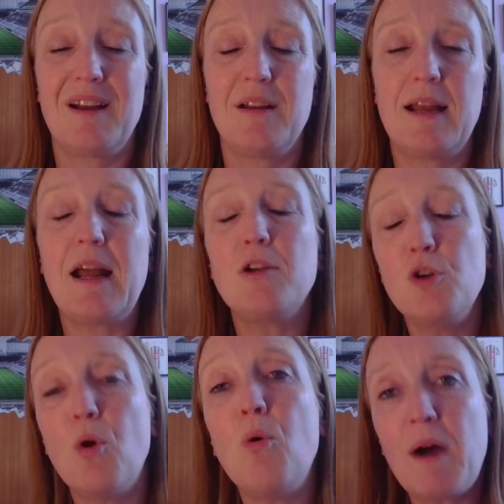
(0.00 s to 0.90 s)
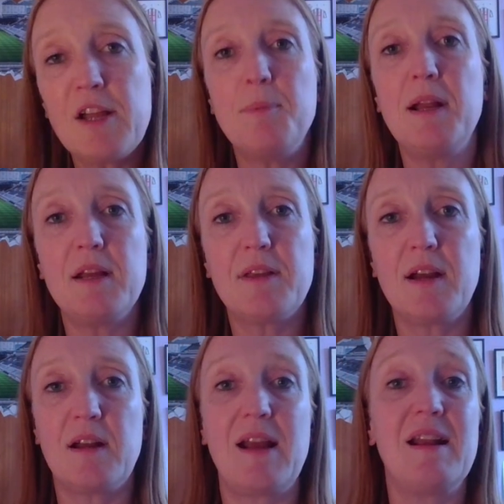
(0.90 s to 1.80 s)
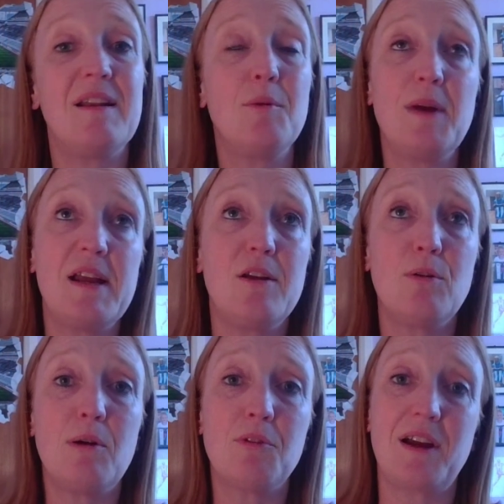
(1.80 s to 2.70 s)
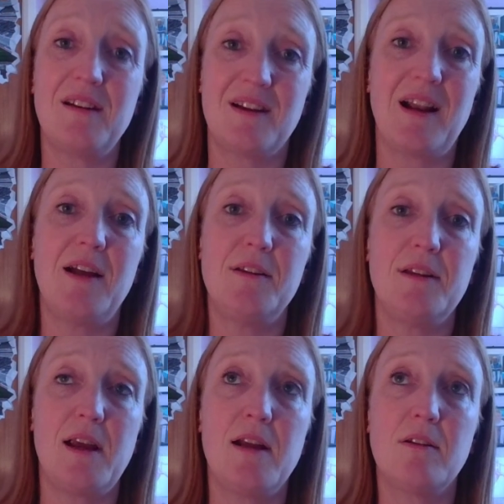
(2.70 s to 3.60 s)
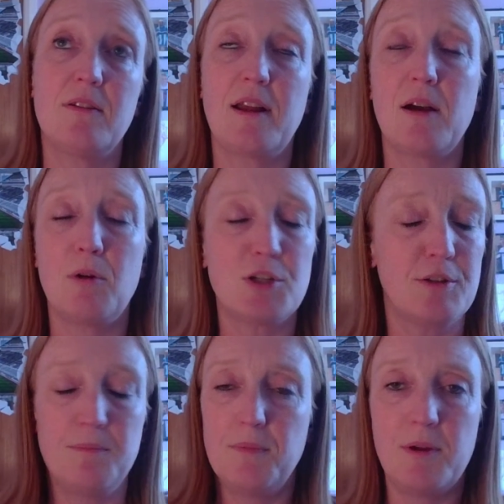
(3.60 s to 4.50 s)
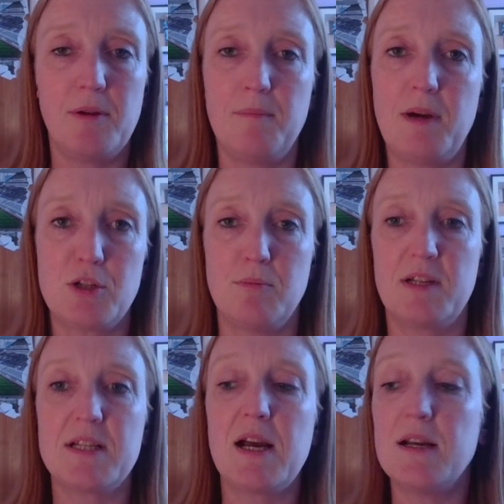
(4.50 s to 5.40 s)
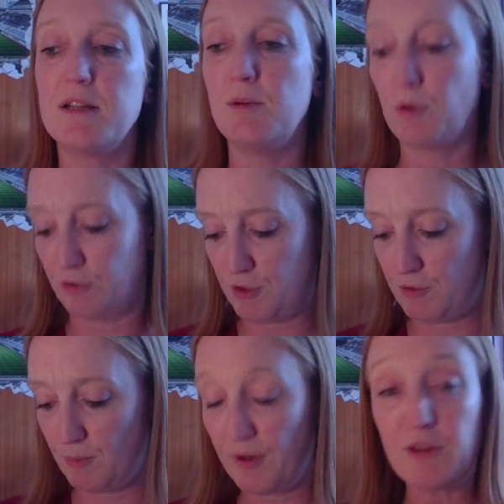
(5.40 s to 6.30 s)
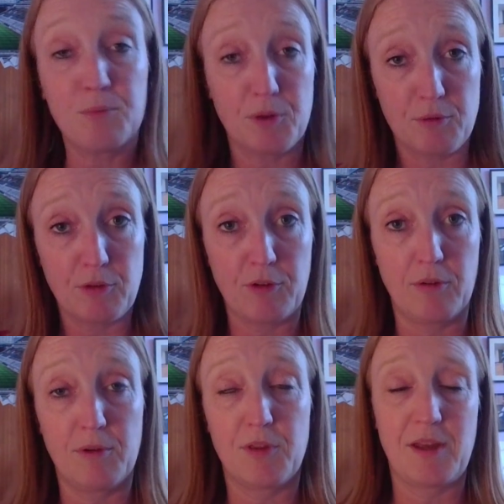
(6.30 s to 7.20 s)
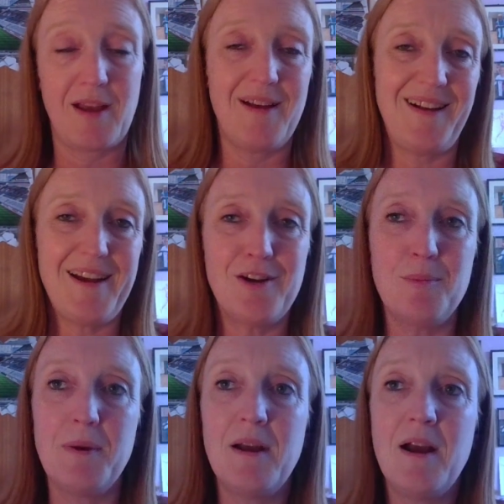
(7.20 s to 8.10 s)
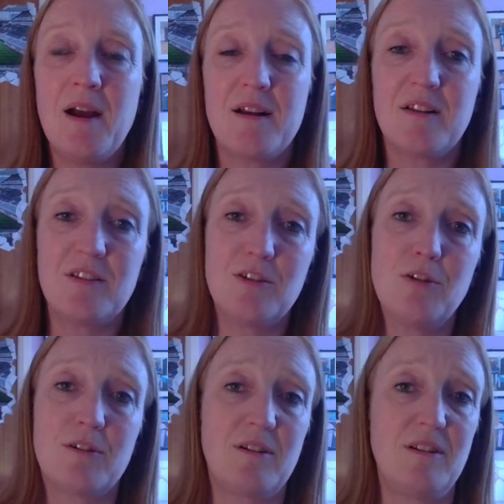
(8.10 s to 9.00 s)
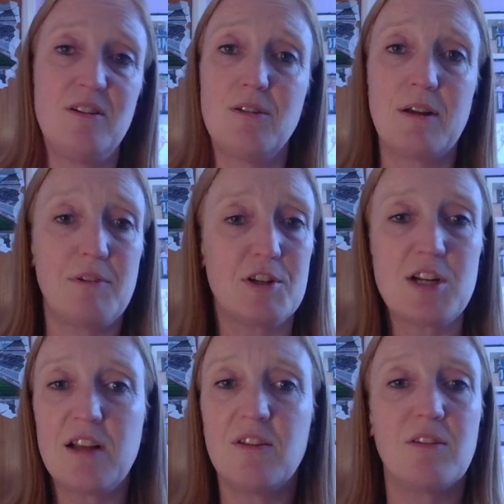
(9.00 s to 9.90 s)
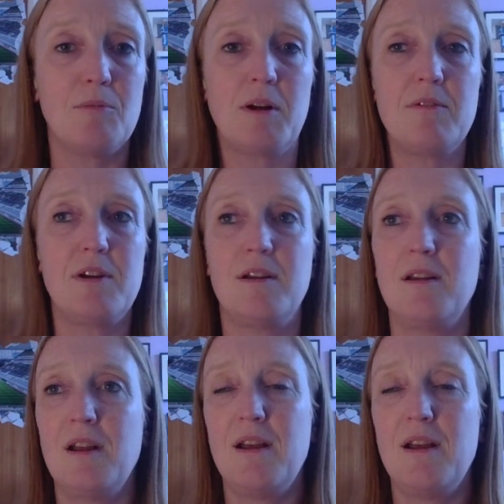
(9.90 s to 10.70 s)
And I know why he played that. And in the way, I was kind of glad in the end, because I watched the match with my dad, and he wasn't too impressed with the lineup. And I says, look, give it a chance and whatever. And